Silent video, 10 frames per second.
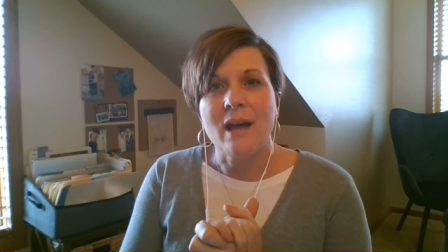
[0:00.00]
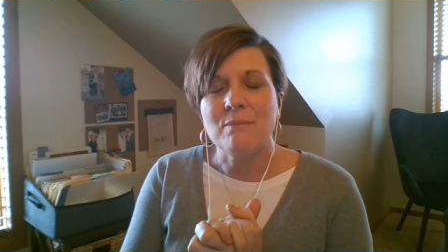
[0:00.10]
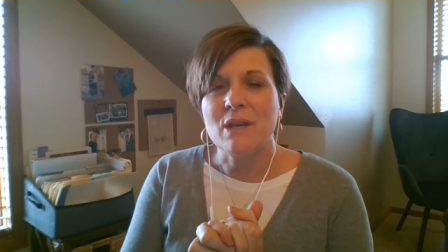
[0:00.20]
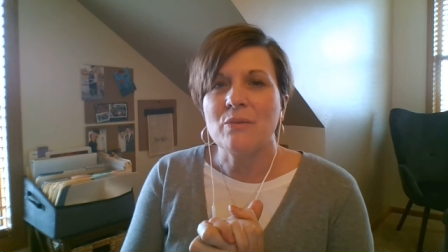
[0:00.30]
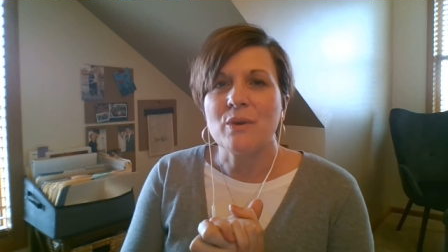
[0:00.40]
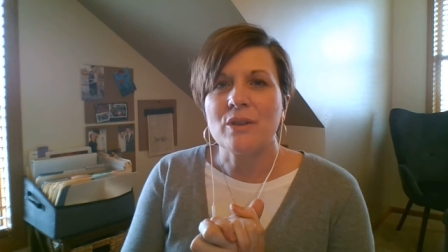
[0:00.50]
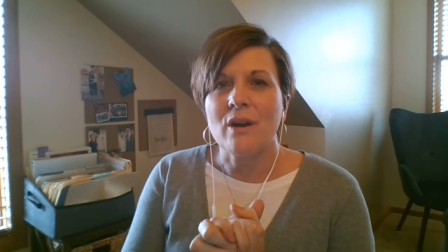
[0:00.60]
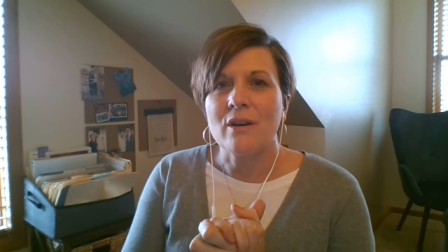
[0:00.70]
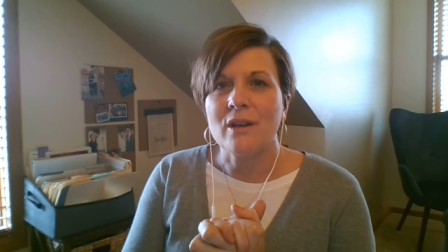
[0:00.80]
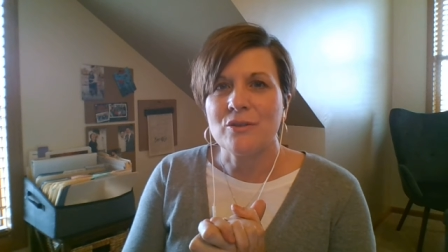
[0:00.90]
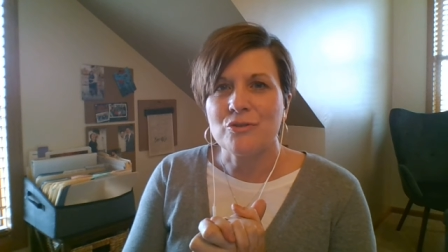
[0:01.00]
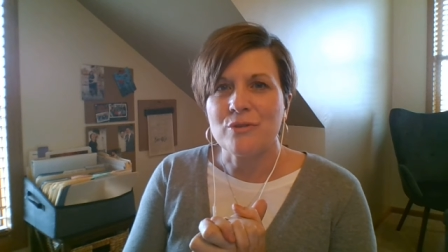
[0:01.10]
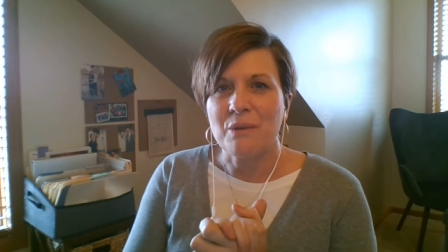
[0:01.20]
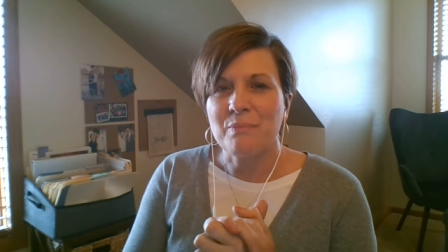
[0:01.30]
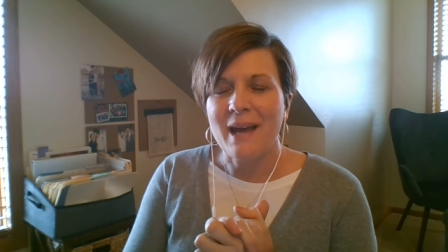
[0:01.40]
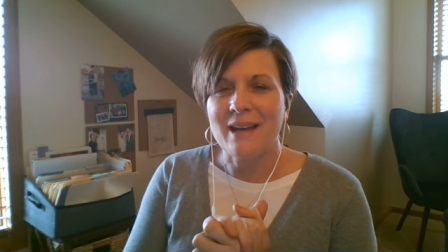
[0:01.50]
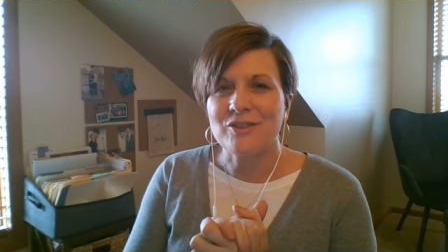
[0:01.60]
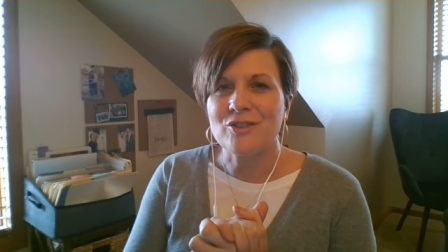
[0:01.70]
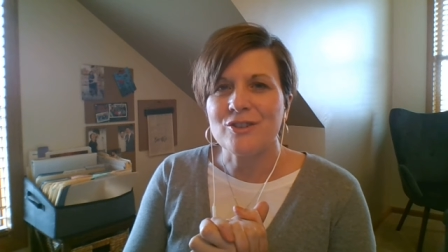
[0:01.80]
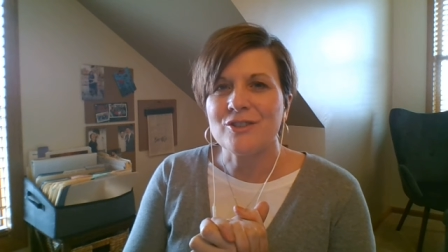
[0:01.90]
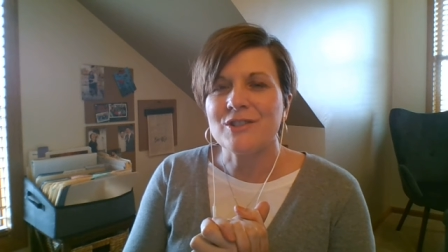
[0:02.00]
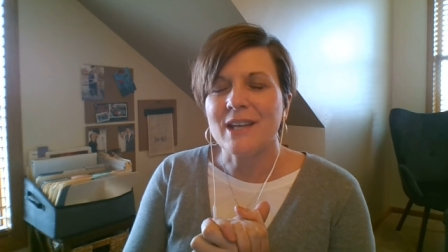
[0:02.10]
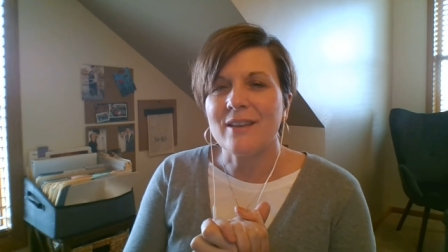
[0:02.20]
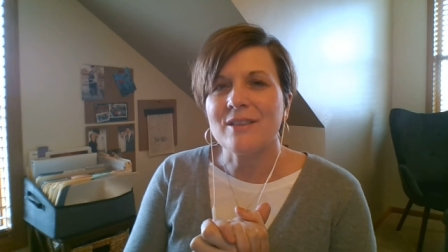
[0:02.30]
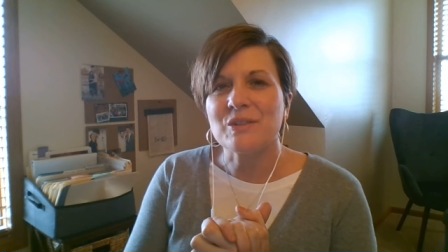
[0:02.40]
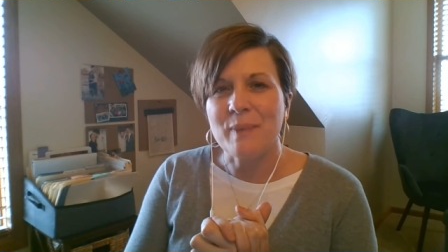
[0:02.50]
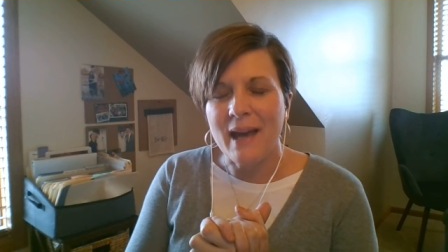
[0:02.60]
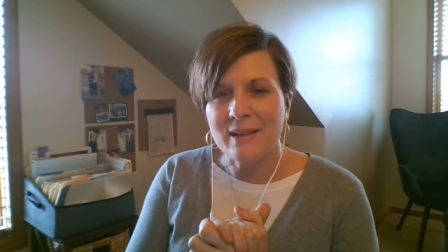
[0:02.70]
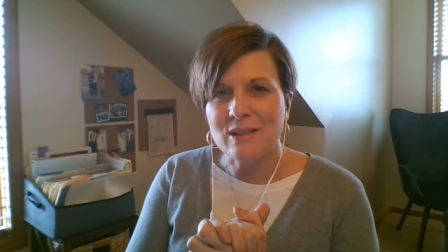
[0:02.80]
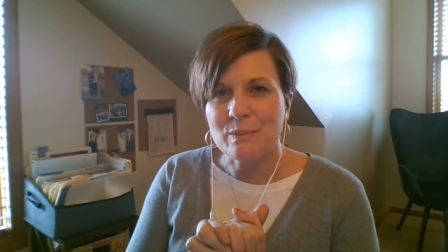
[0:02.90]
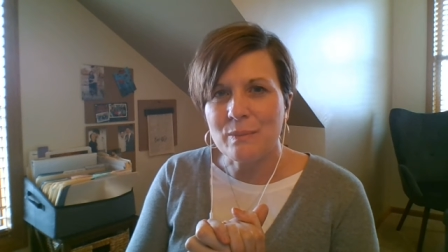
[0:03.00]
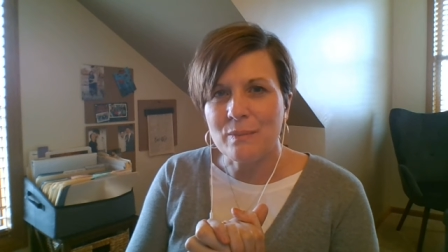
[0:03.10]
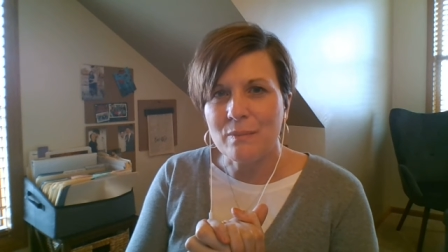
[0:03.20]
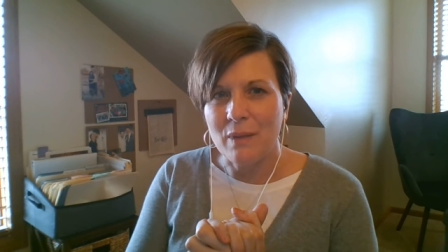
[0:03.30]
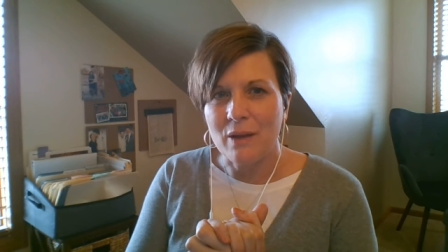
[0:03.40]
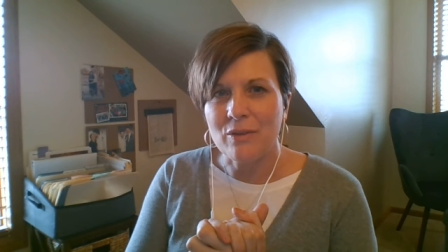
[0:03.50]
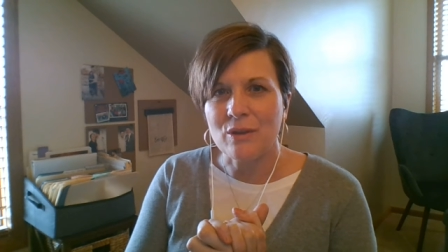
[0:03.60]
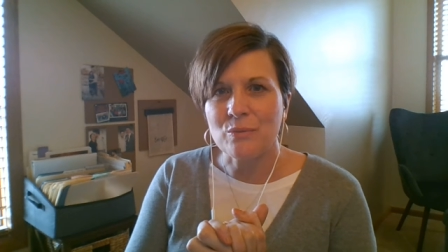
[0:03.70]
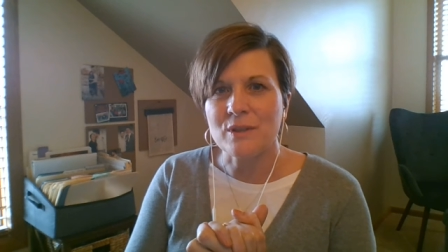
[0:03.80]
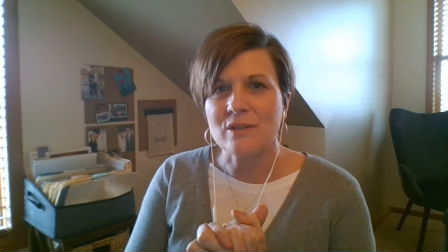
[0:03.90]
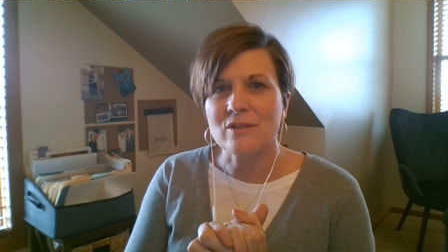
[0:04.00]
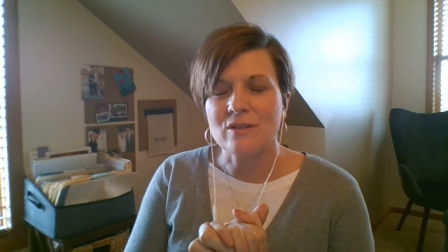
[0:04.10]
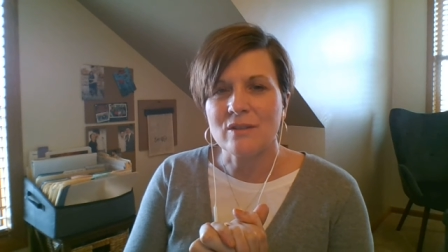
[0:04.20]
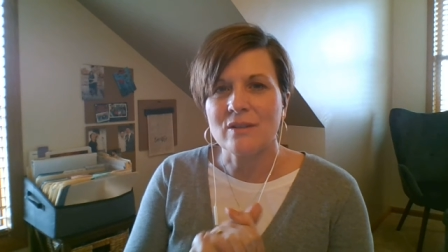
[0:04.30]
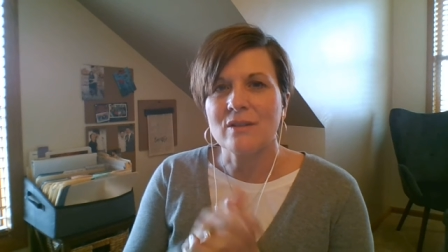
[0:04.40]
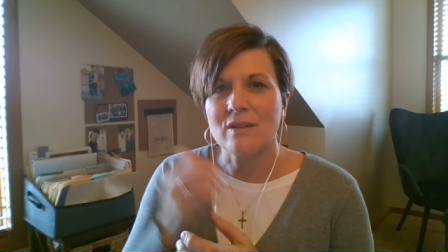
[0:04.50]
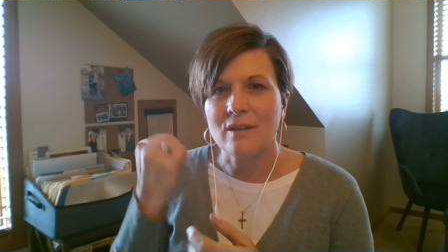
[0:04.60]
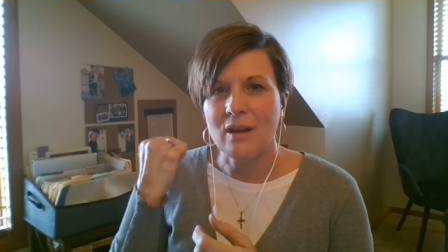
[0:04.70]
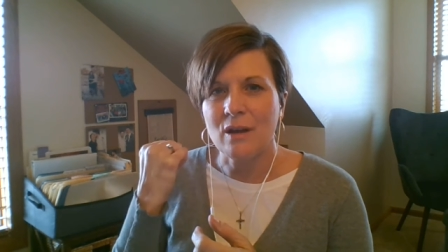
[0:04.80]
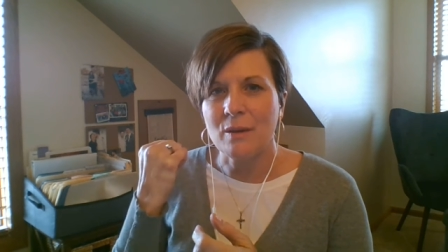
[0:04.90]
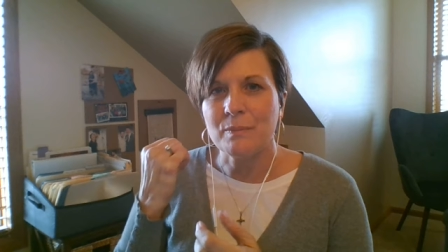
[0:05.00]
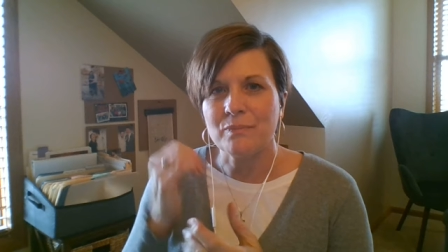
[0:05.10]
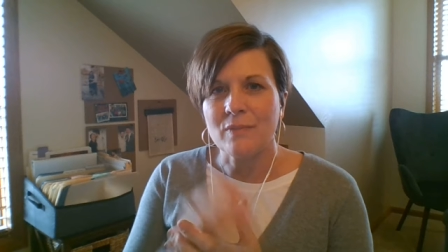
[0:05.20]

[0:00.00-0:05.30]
I meet with our interim pastors, and this past month it was um,